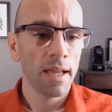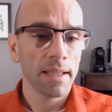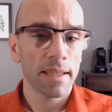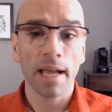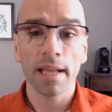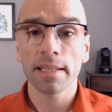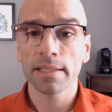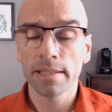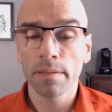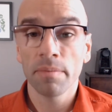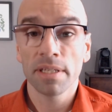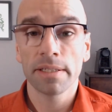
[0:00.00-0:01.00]
that's
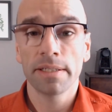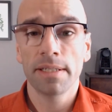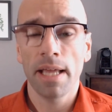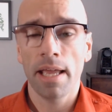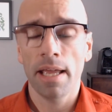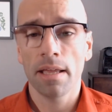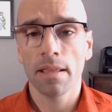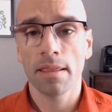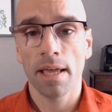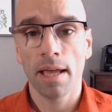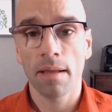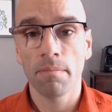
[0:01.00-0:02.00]
the mistake
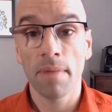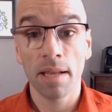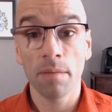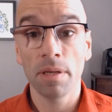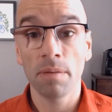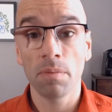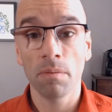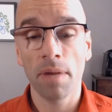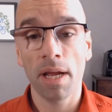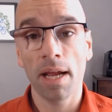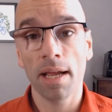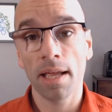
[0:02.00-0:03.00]
that many people
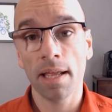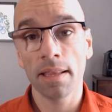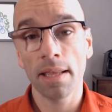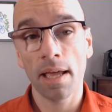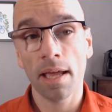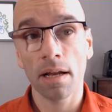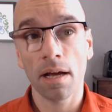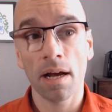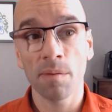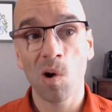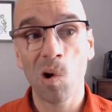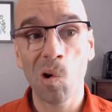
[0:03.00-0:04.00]
make, and that
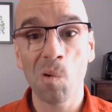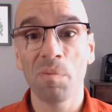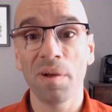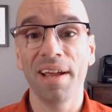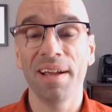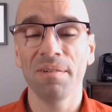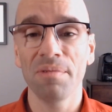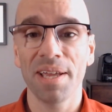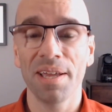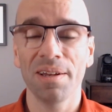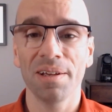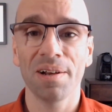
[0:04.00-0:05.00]
I'm hoping we
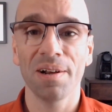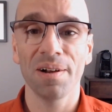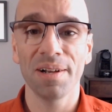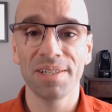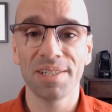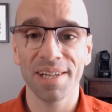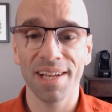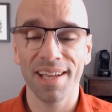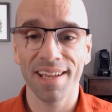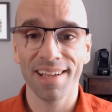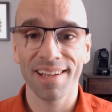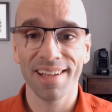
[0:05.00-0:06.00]
can encourage
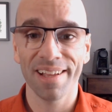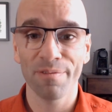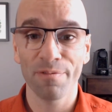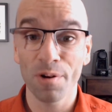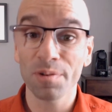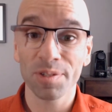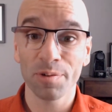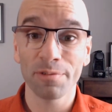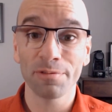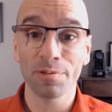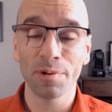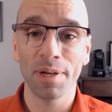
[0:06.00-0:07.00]
folks to
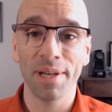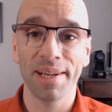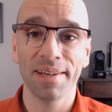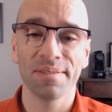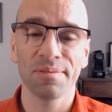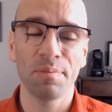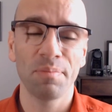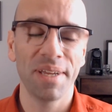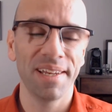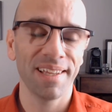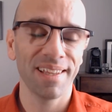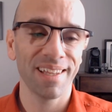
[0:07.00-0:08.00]
avoid
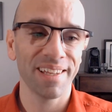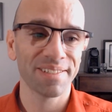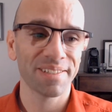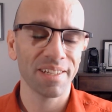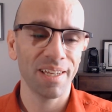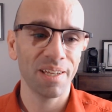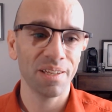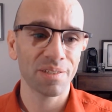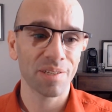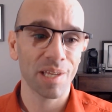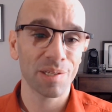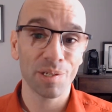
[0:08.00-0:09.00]
repeating this,
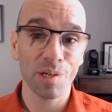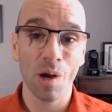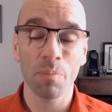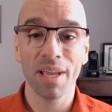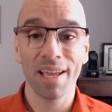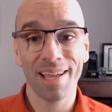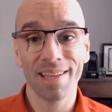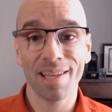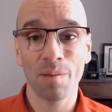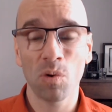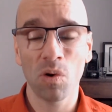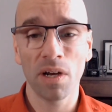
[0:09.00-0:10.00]
is stopping at
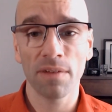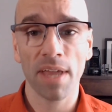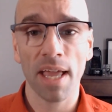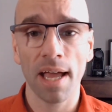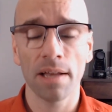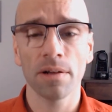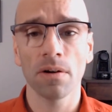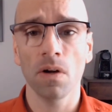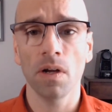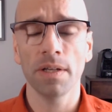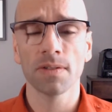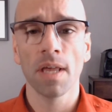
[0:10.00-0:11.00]
that point of
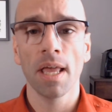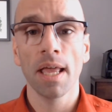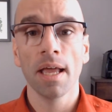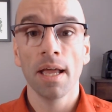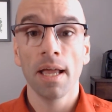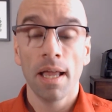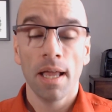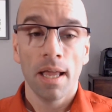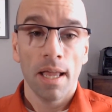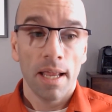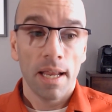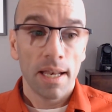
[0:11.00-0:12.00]
categories.
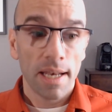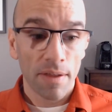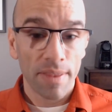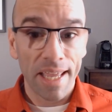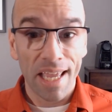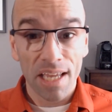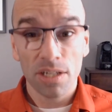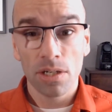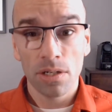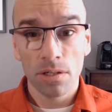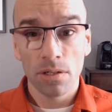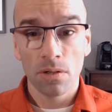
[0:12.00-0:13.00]
Now, the
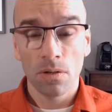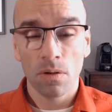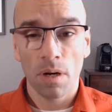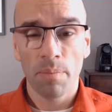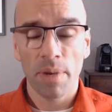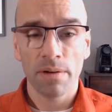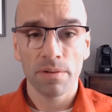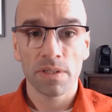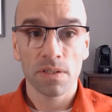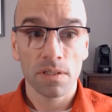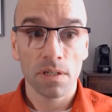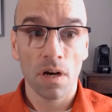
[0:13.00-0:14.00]
issue about
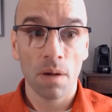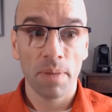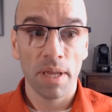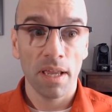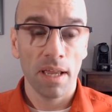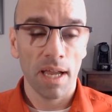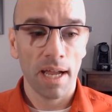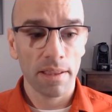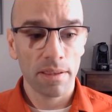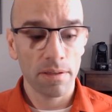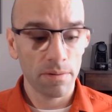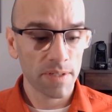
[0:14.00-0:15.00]
stopping at those